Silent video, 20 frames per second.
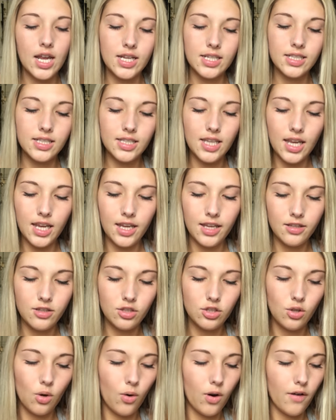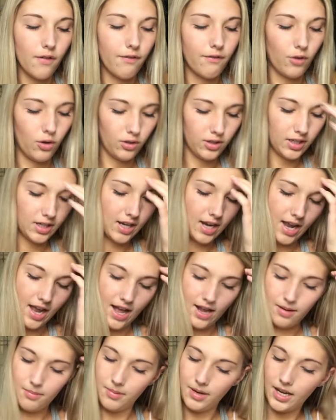sit in store folding
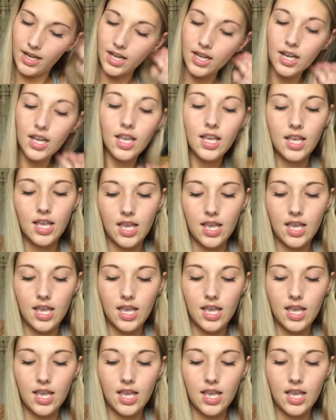ottoman